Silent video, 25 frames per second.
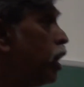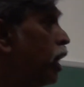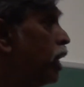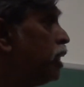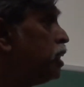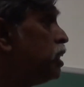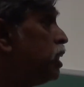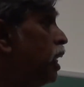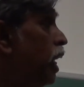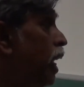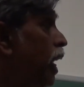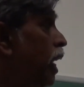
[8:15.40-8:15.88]

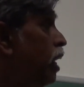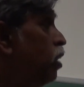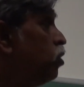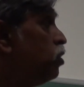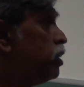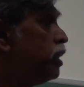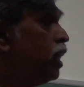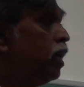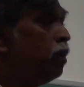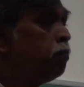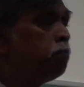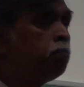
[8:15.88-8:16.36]
I
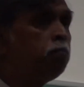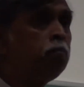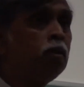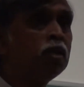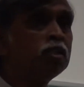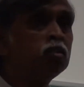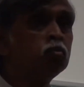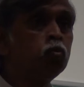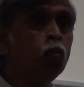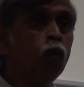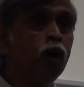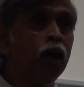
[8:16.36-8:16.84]
j
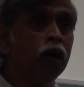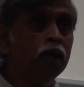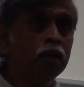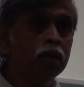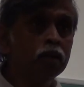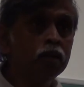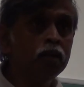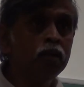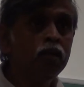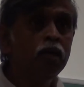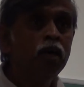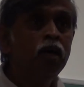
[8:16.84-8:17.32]
plus
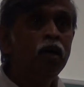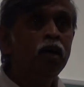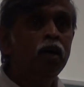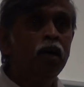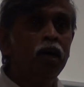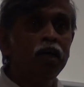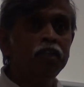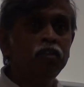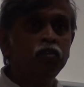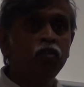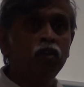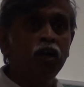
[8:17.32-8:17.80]
1
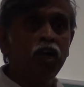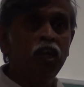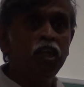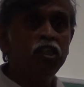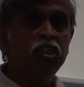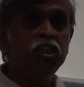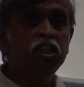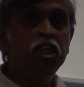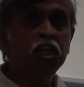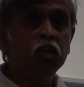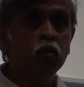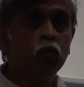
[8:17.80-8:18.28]
as your
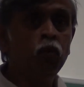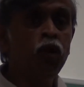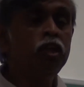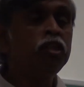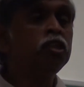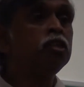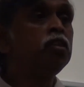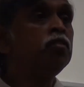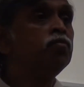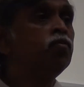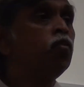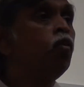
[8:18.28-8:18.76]
energy
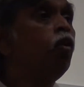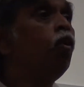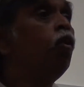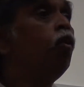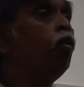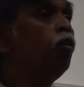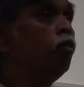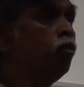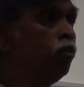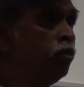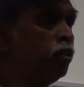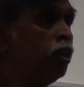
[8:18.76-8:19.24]
equation
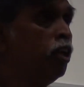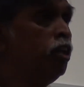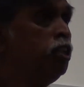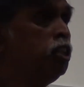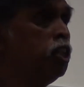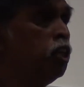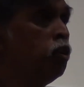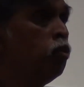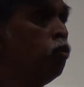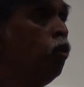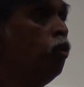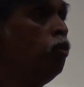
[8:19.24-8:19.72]
for the
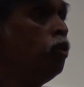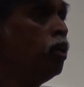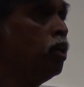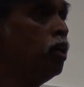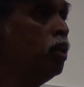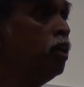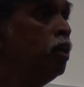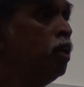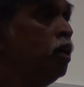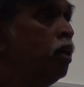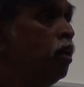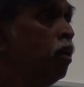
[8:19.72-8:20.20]
rigid
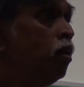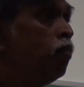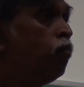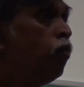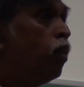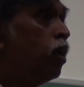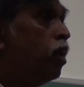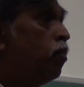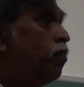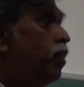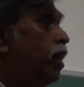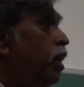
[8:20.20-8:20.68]
rotor, for
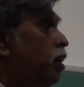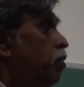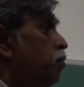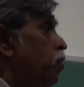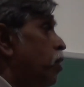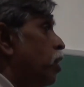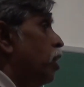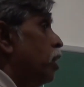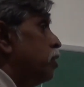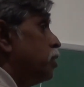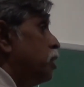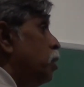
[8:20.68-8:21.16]

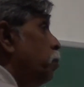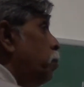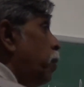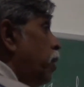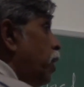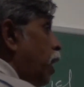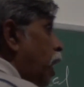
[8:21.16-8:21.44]
a simple